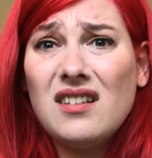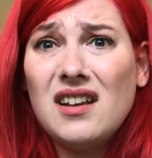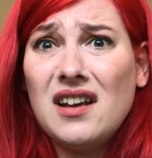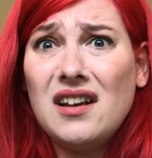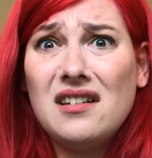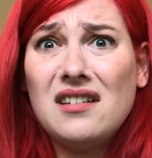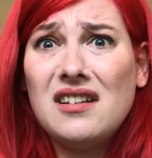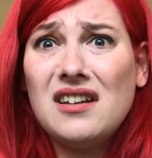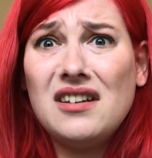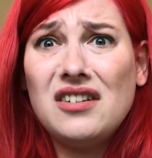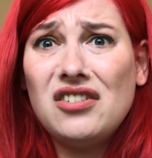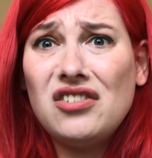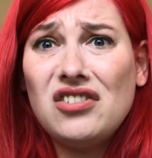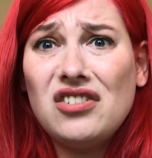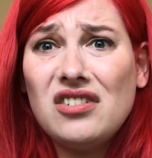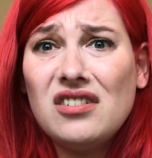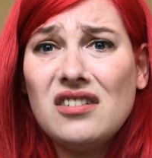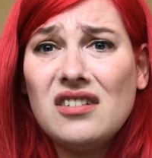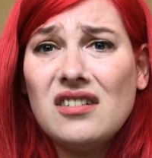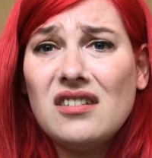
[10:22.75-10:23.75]

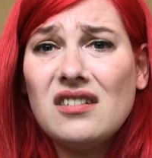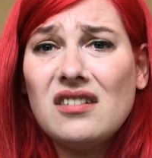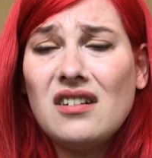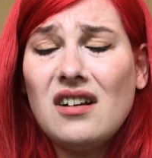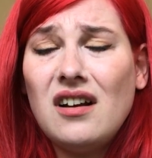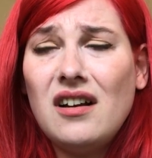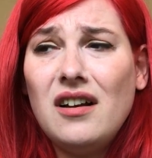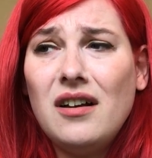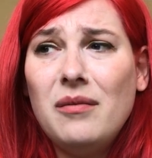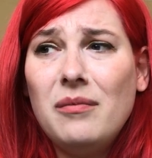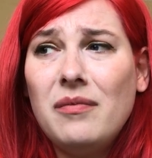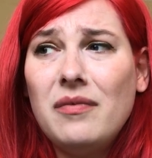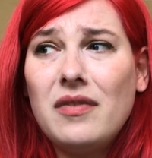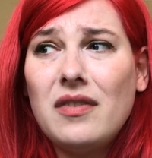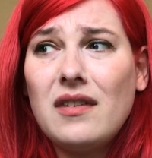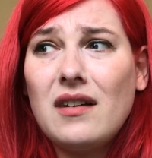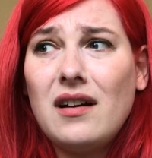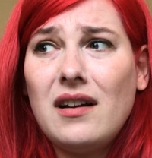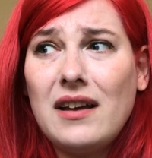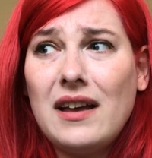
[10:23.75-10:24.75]
English. I
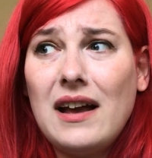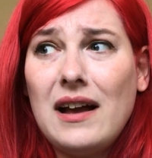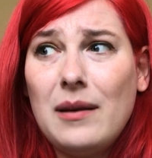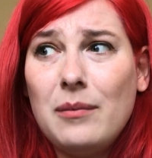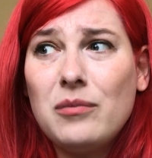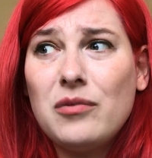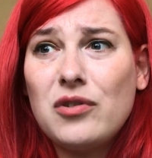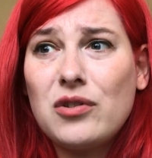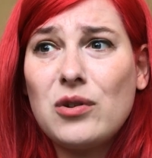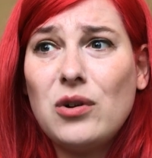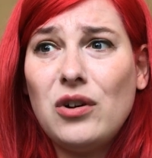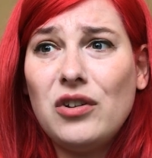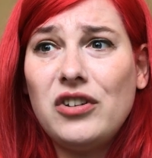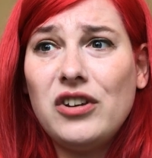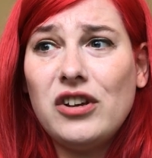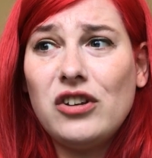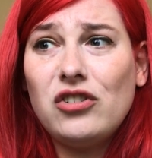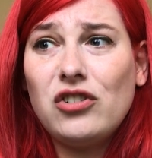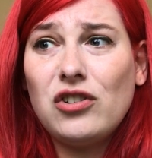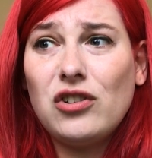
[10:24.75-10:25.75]
am
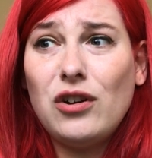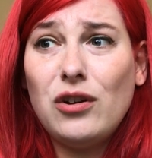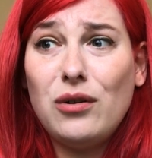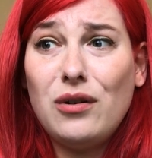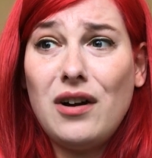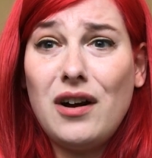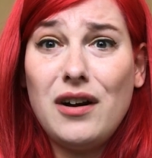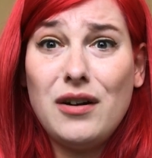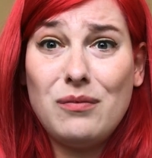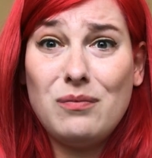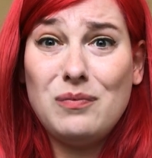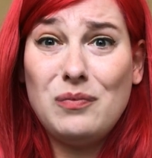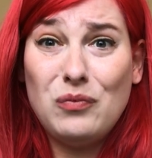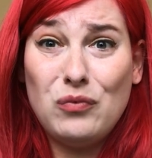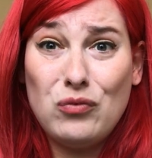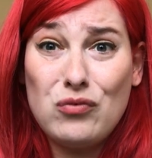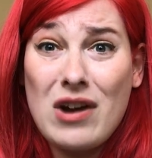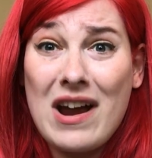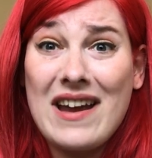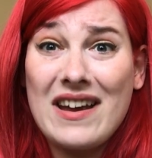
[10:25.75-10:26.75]
Scottish, so I
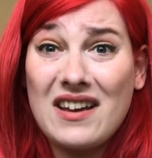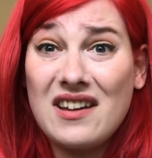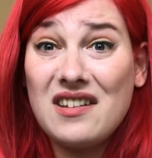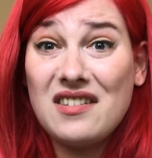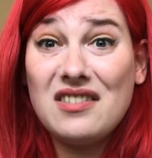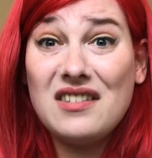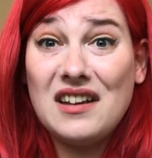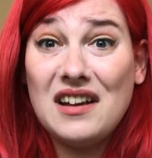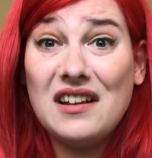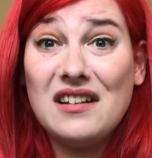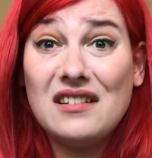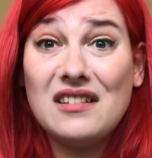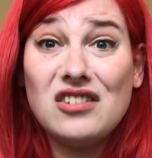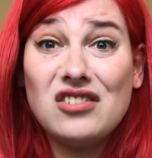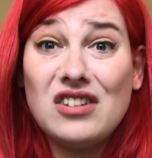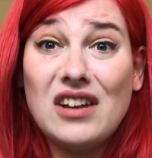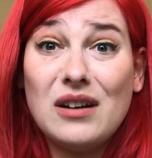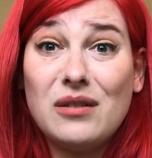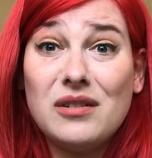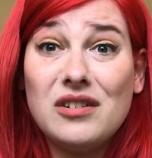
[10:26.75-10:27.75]
wreck the
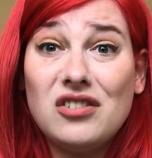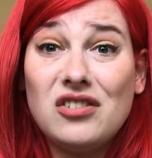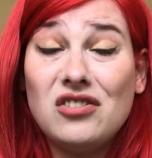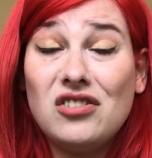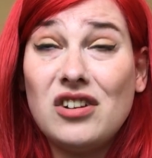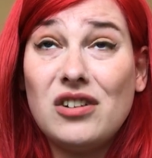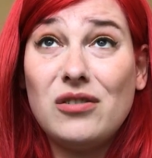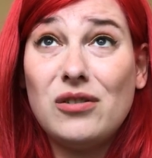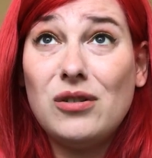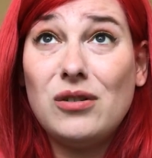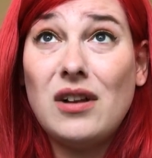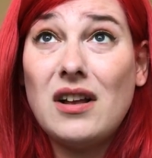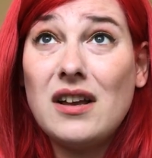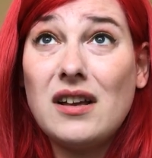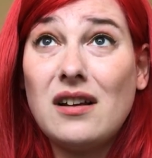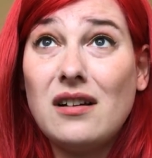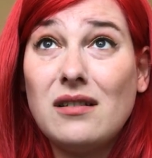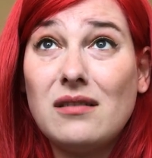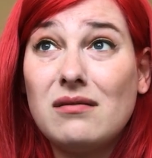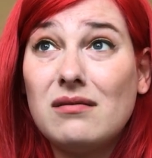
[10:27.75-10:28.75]
English language in general.
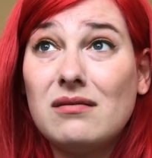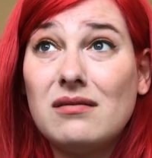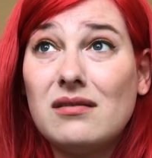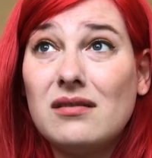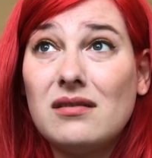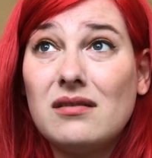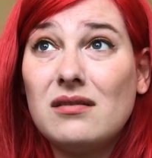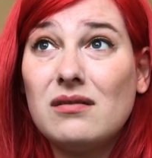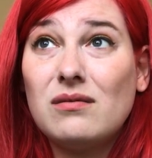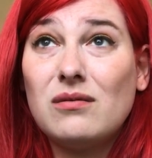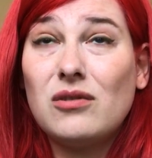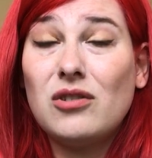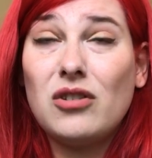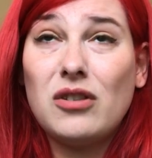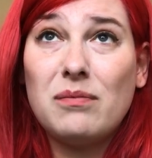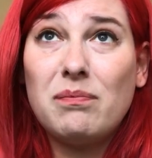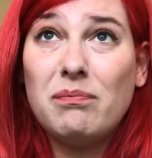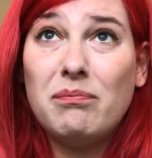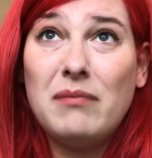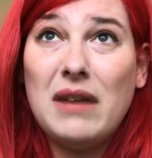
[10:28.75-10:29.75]
Like, I
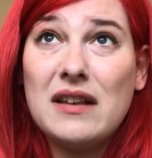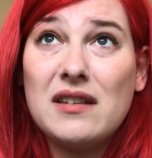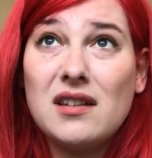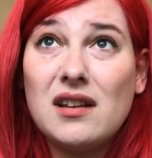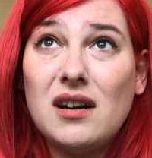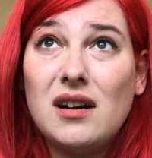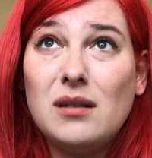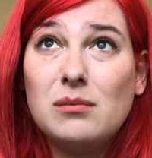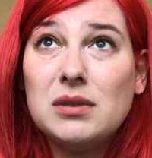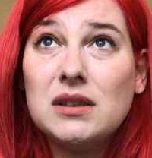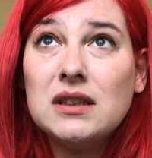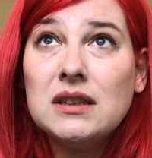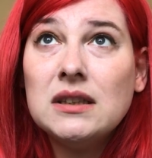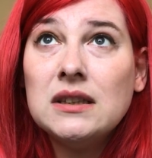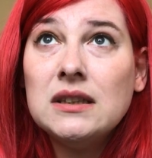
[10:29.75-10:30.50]
just mess it up.